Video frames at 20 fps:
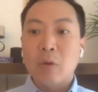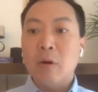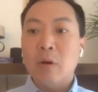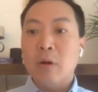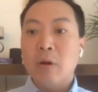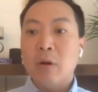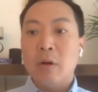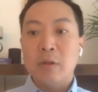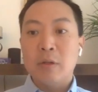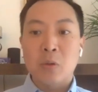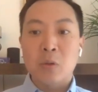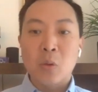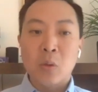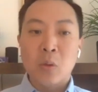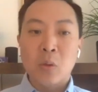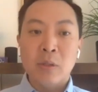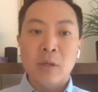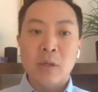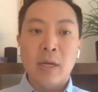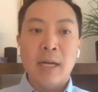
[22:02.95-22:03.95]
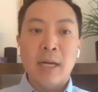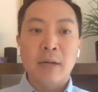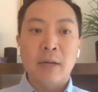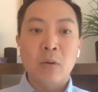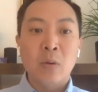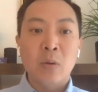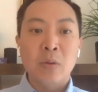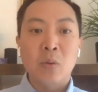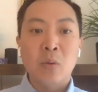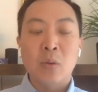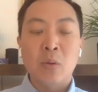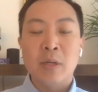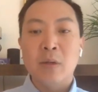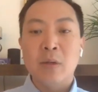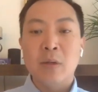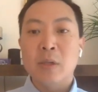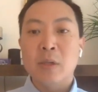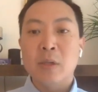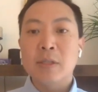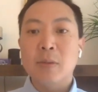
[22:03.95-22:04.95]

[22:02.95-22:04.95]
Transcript: calls or going door to door?